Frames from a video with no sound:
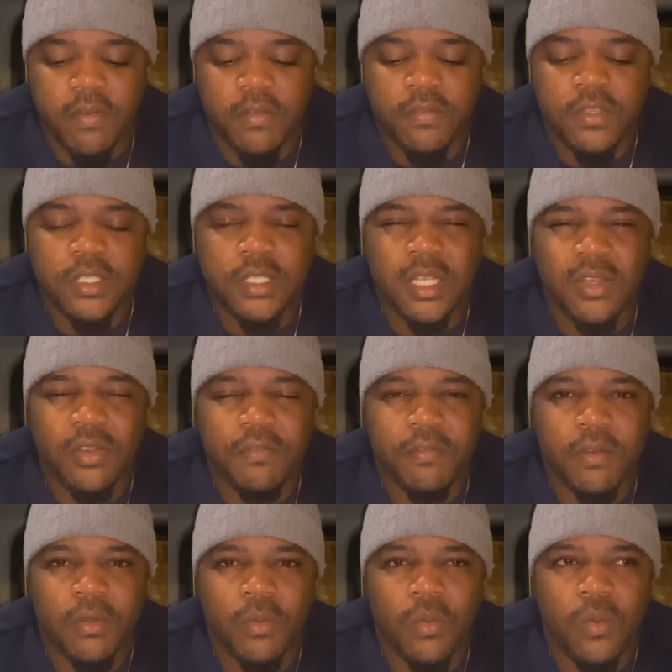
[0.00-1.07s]
If you stay out
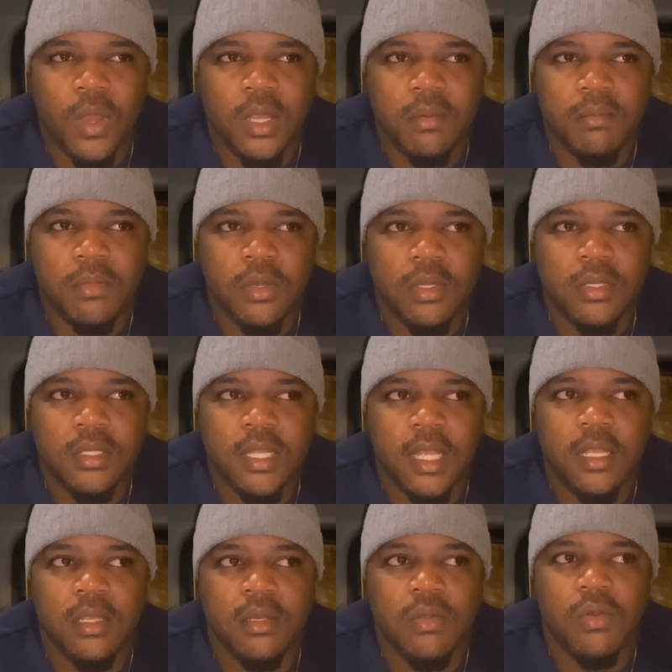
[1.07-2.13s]
for 1 month
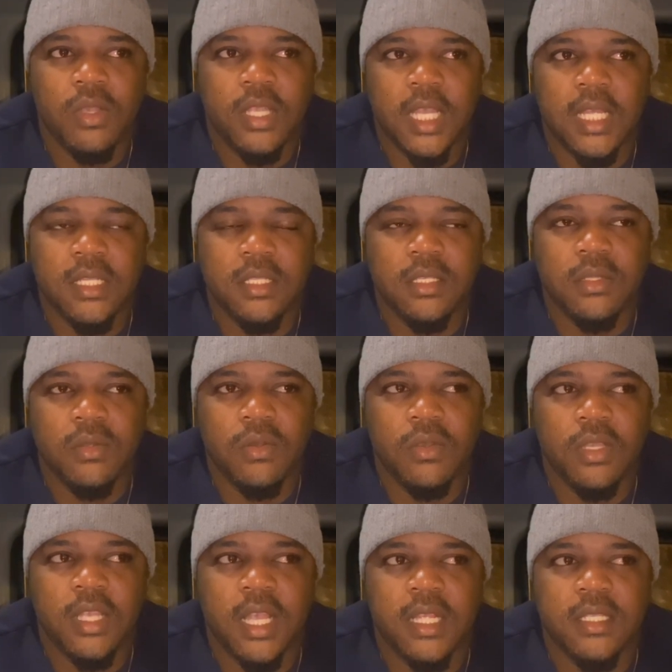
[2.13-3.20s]
and you don't
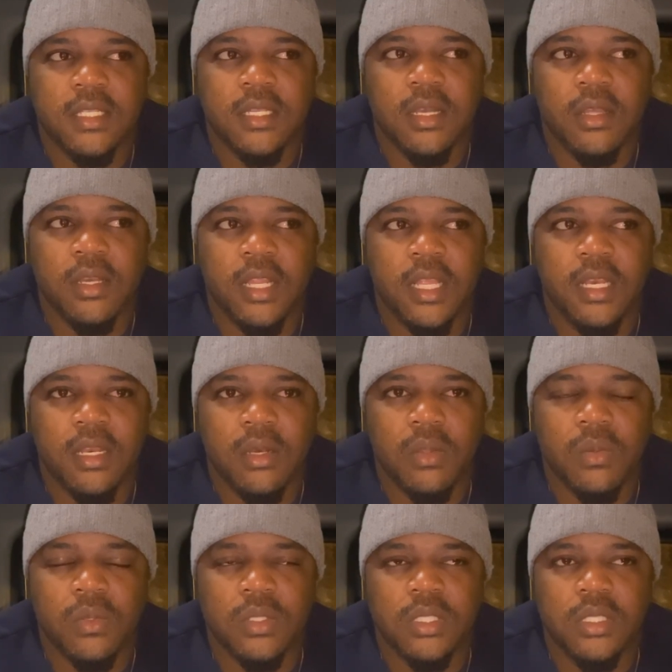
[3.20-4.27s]
cancel on any
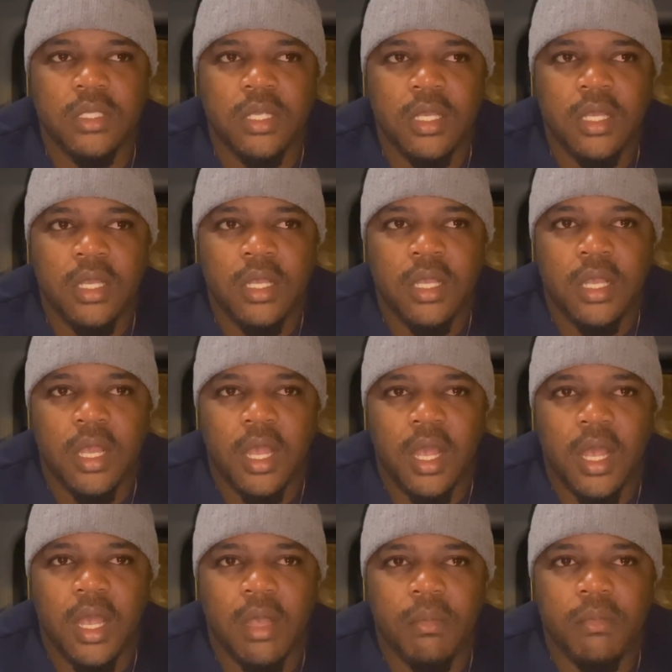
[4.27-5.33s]
loads,
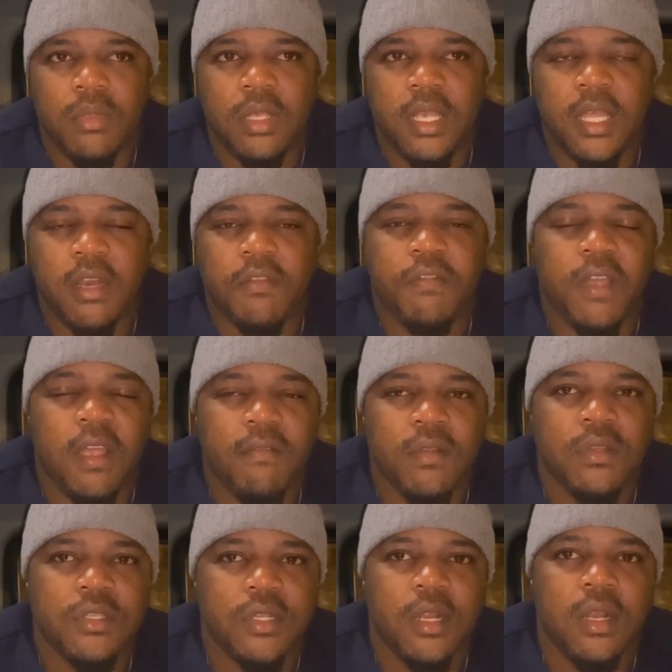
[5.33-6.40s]
you get a
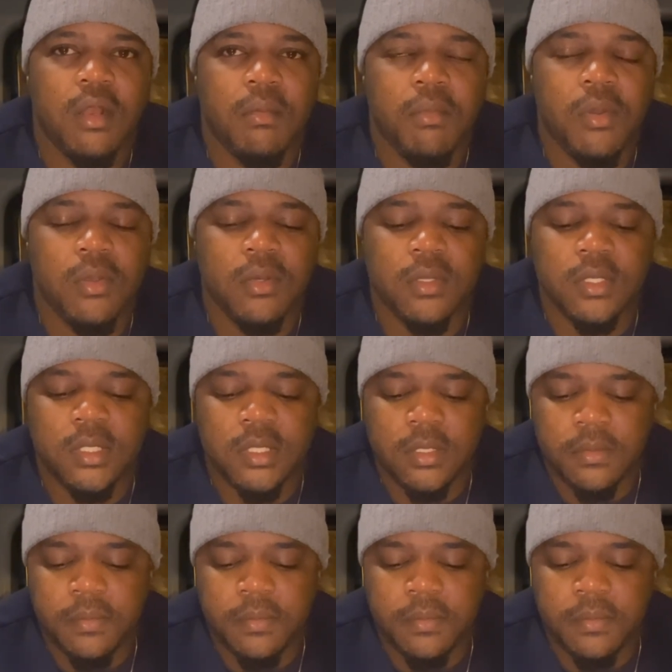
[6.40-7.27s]
$500 bonus.